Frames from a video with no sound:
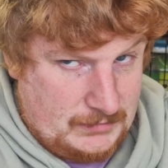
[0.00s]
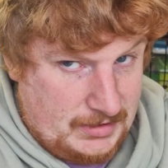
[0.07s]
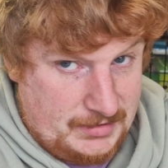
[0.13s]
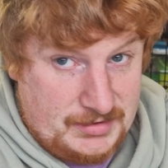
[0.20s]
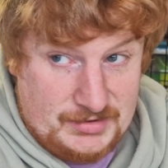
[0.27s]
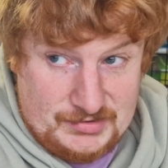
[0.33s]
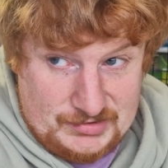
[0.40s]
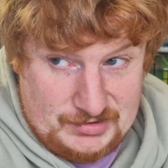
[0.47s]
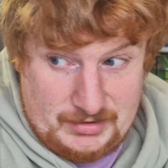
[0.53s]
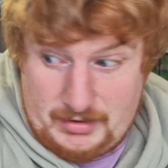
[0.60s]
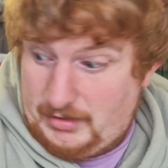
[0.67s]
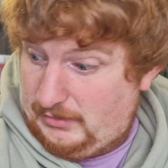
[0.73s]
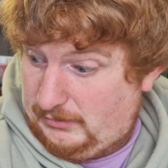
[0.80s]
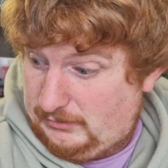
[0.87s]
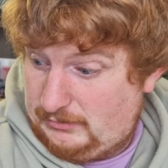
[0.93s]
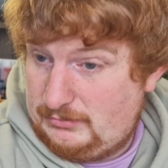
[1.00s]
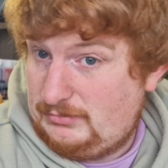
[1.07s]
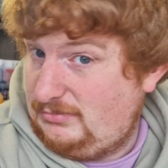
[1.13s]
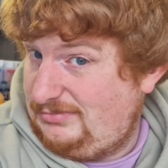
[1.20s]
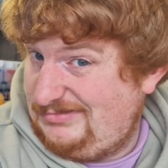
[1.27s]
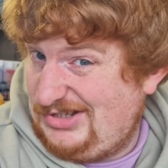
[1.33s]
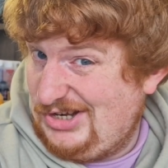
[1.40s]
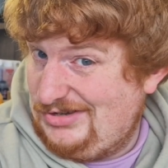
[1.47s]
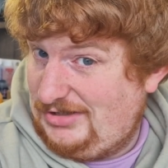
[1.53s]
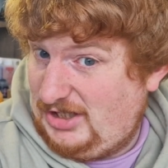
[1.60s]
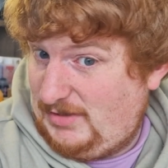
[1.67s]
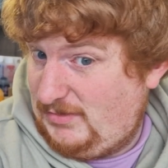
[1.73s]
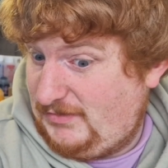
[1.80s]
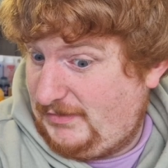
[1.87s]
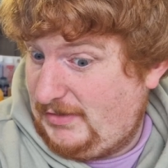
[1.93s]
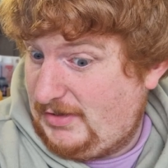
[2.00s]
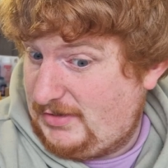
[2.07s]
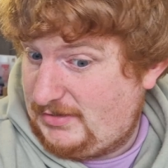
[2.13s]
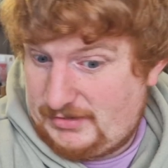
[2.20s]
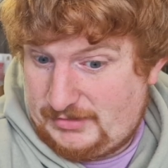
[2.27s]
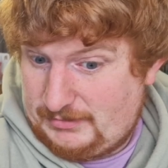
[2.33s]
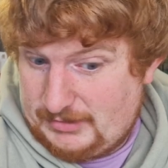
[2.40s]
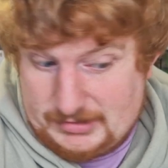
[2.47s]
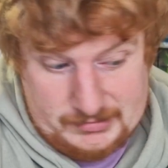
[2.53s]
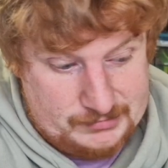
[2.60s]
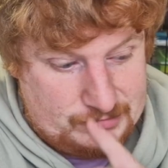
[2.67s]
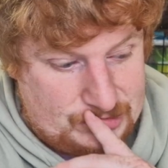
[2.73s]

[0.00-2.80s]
and it's 10 times faster. But